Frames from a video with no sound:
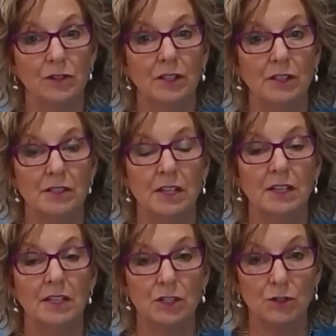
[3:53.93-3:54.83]
that is
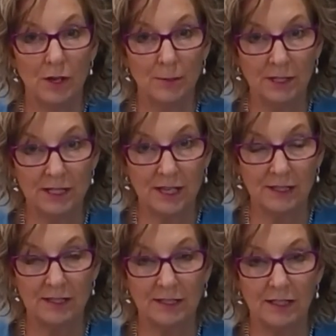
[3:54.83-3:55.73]
extremely
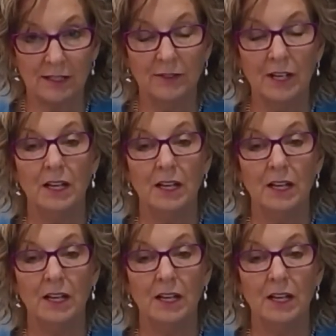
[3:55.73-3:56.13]
sensitive,